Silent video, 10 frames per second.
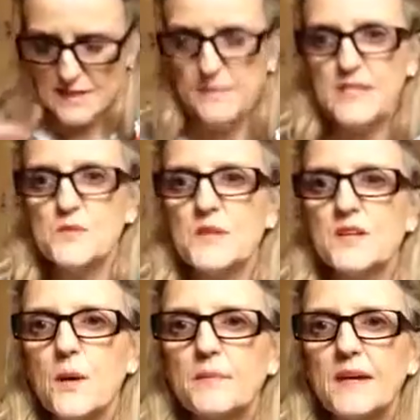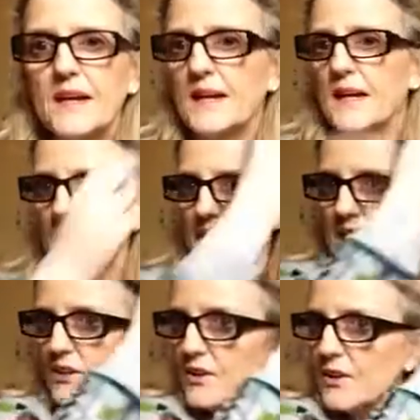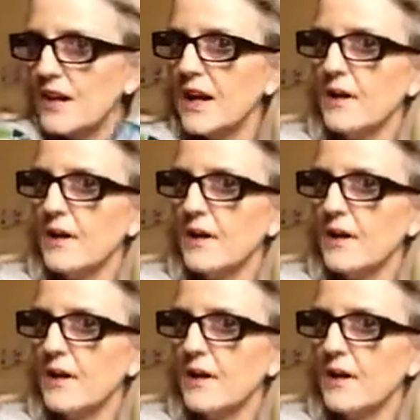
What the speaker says: My sweet cupcake again, her